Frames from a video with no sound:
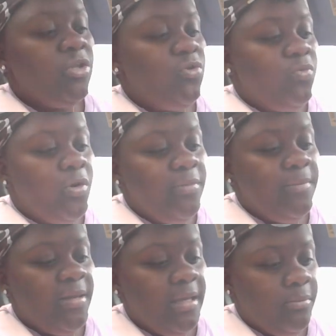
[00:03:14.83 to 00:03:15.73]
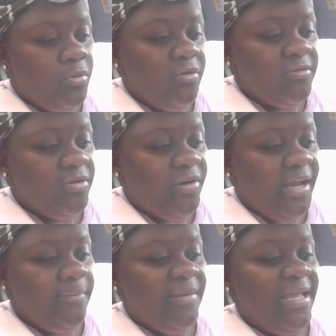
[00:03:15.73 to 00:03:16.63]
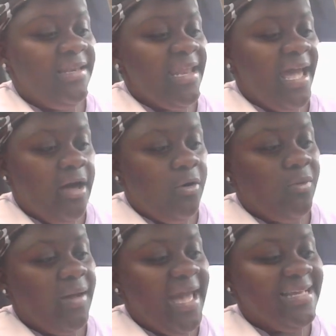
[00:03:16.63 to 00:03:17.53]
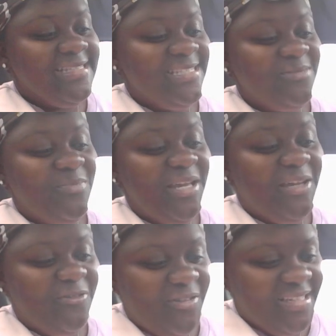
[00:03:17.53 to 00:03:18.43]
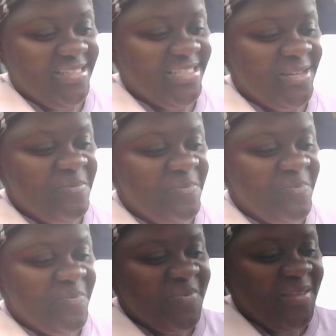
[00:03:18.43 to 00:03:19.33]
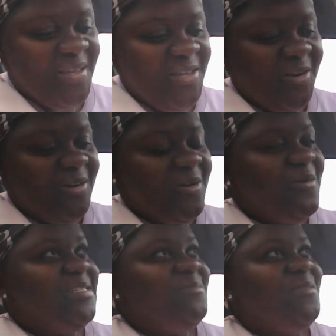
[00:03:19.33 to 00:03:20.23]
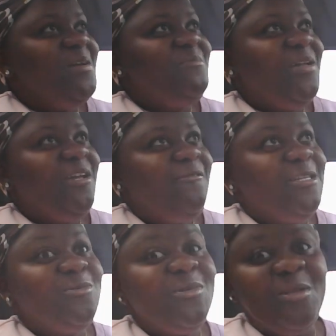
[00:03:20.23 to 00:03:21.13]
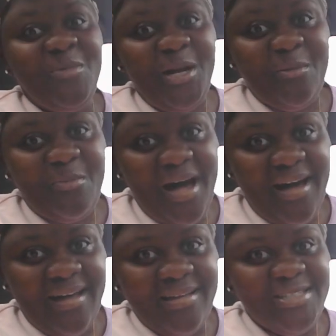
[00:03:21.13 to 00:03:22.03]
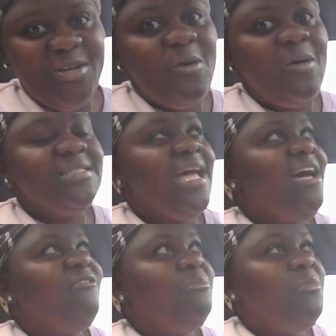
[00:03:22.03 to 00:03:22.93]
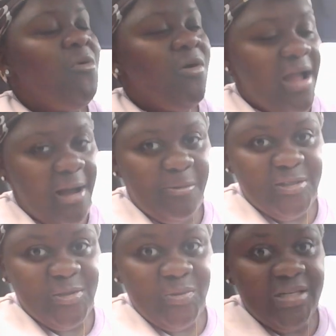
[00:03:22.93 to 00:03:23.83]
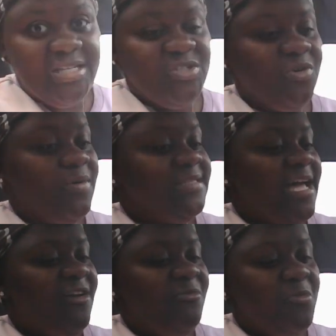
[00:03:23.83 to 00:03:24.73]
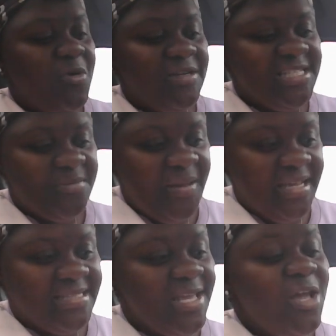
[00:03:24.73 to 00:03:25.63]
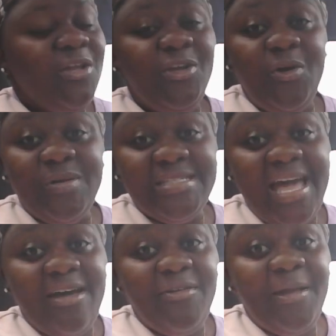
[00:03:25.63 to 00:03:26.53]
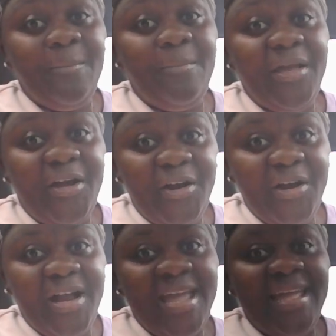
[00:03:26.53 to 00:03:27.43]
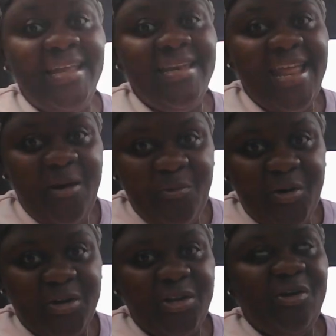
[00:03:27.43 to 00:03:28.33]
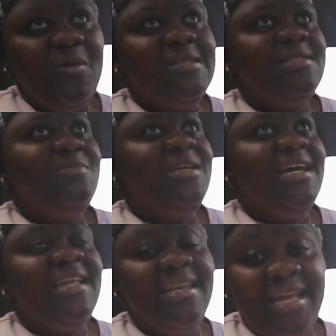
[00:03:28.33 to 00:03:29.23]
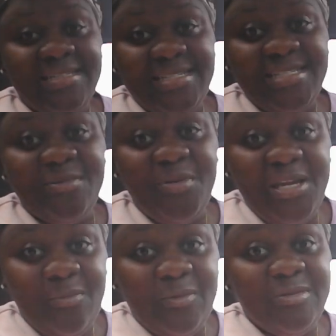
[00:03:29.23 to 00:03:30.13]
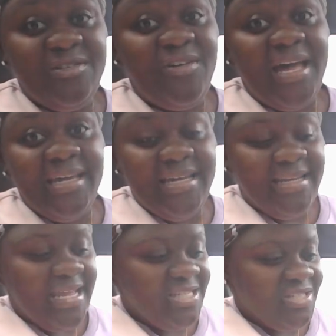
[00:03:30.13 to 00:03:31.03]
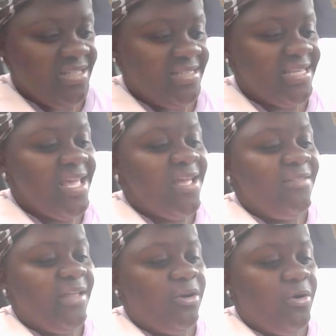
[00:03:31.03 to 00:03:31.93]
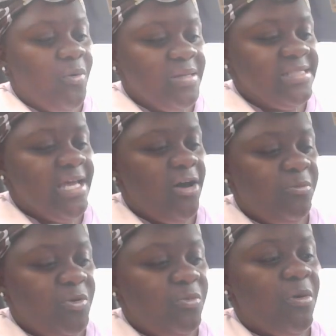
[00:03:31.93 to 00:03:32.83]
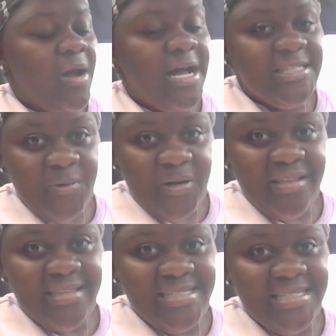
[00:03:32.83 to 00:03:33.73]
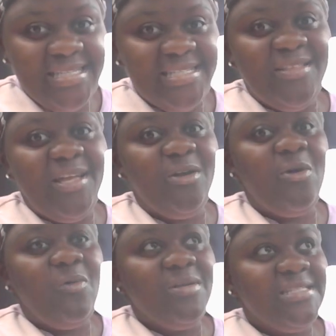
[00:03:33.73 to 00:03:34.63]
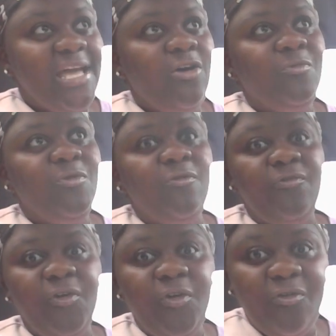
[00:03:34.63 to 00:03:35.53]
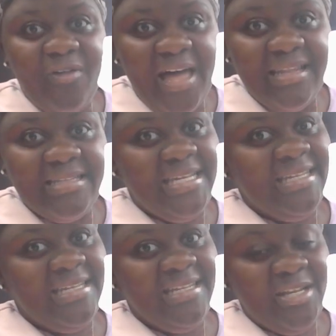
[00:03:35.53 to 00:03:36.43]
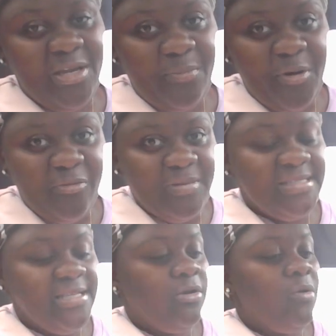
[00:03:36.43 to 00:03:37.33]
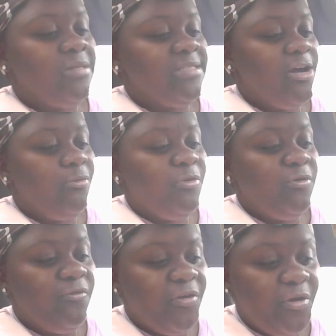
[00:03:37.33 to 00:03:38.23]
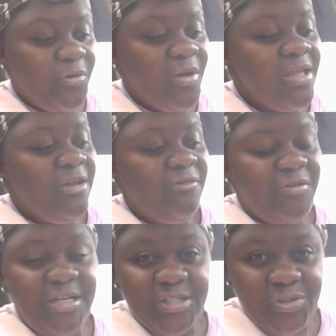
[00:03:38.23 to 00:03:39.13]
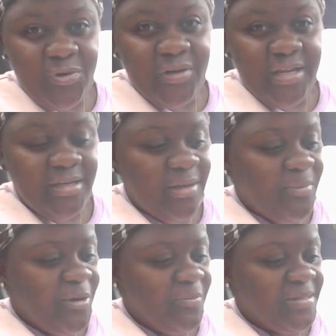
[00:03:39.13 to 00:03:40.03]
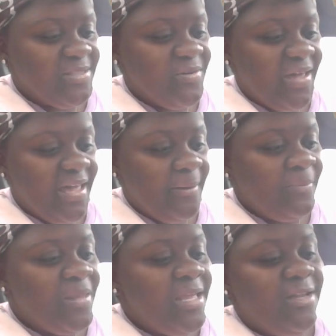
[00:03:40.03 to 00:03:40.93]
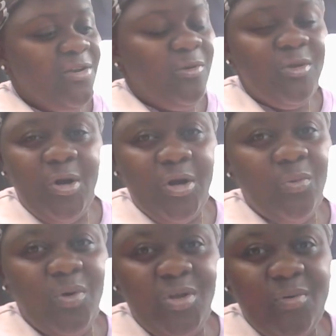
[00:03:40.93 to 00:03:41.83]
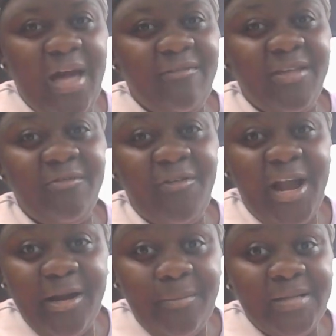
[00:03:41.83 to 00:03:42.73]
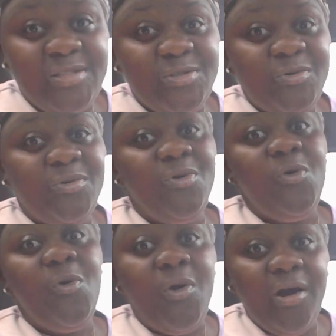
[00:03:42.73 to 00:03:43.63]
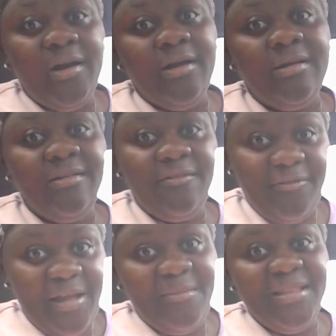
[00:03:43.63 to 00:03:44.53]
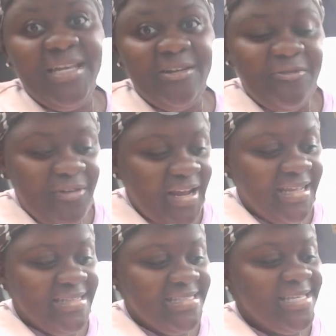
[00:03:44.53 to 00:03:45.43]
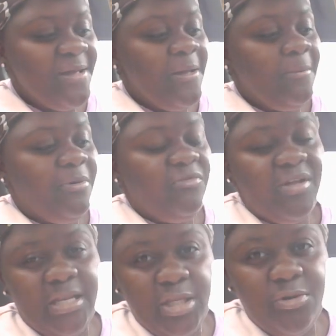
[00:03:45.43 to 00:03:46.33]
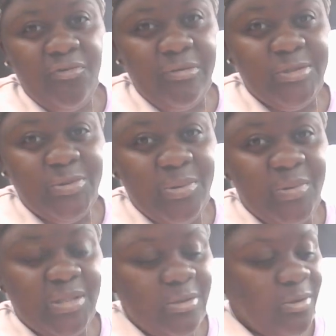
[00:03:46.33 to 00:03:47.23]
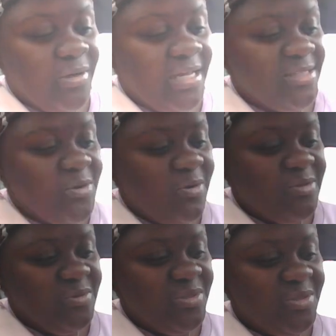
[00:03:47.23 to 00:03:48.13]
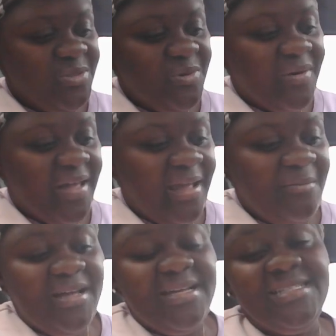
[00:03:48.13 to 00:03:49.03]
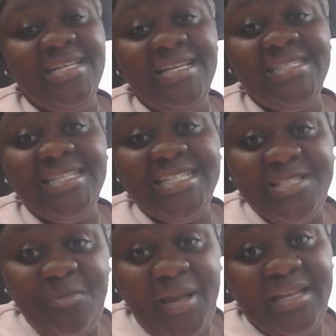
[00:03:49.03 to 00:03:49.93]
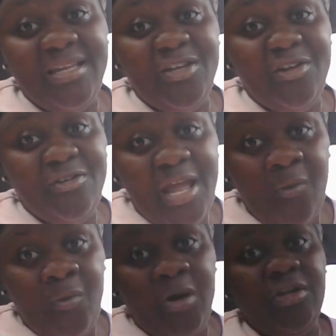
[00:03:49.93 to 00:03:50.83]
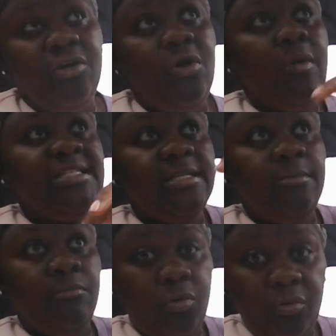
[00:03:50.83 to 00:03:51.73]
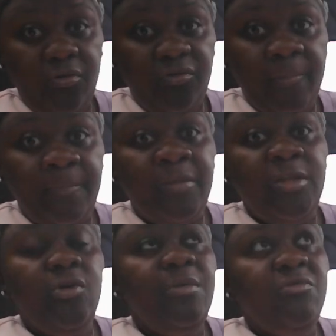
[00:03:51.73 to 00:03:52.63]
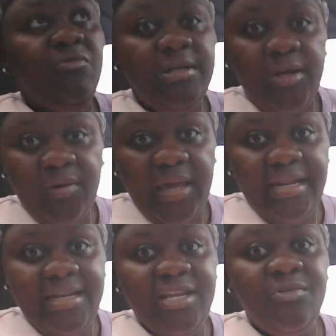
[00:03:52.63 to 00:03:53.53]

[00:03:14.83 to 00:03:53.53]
You will be being moved, all right? And now, as this big fish, you're going to be a big fish with a bigger pond. You're going to have more opportunities. You're going to have more space. You're going to have a bigger network. You're going to be connected to people, divine connections that are going to help you prosper in this season, that are going to help you feel validated in your purpose, that are going to help you feel reassured in your purpose, okay? No longer will you have environmental or family and friends preventing you from doing what the Lord has called you to do, okay? Because He is expanding your network. You're going to move, you'll be relocated.